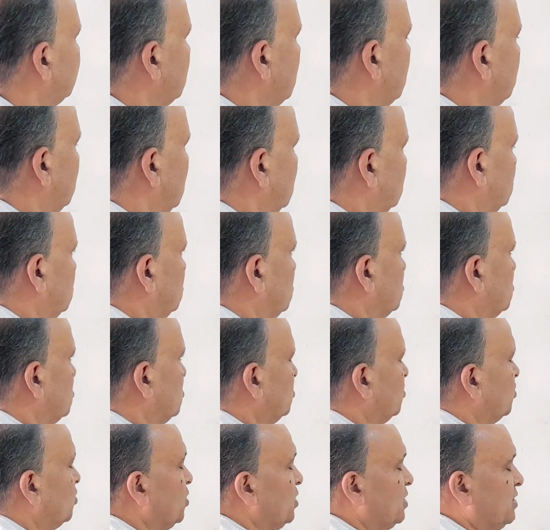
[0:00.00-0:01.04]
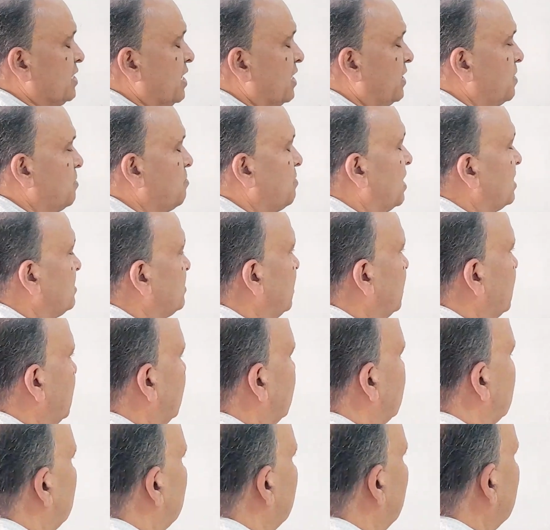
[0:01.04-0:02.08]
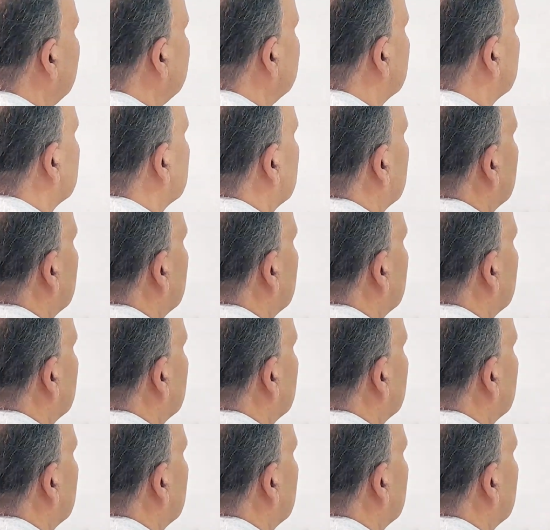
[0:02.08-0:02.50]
numbers. Which are imaginary numbers?